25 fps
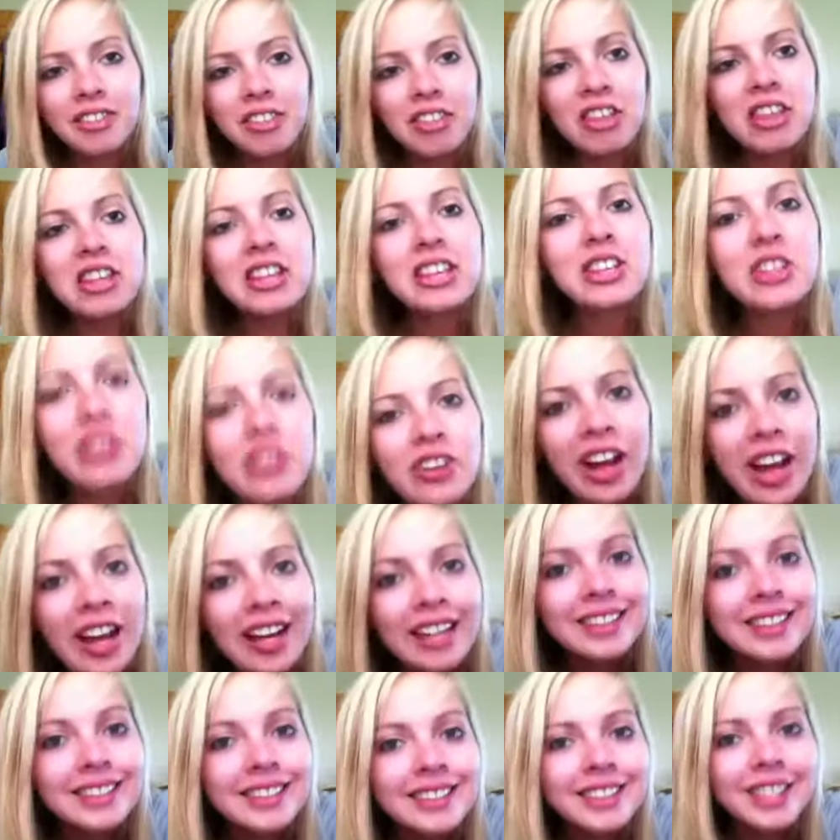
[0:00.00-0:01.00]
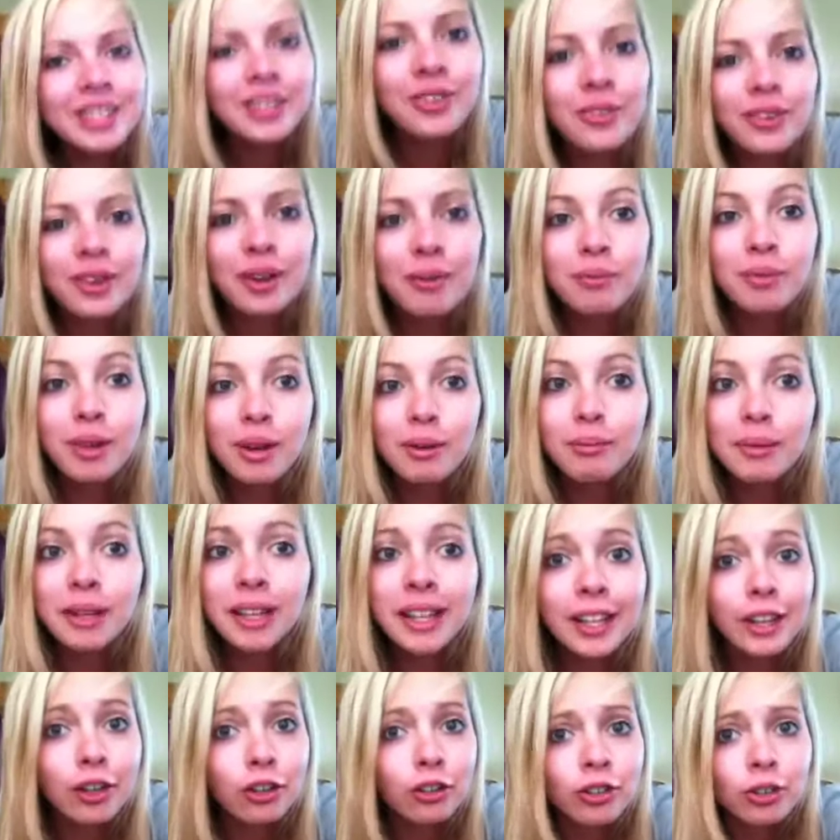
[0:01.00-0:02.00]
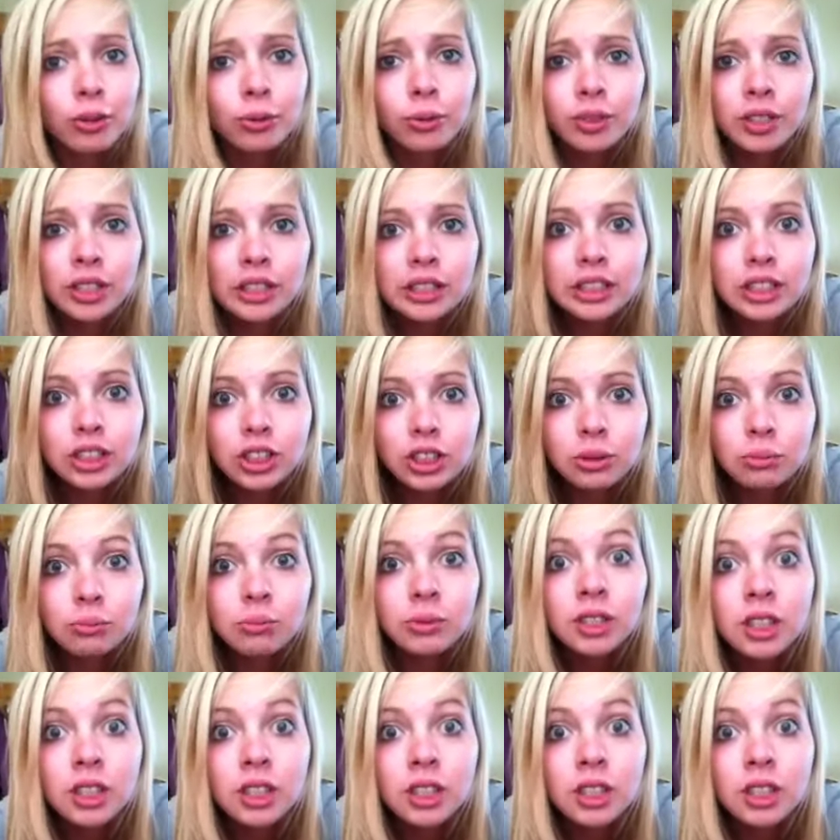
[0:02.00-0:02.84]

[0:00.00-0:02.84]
Thank you guys. See you when I'm done making her into a custom.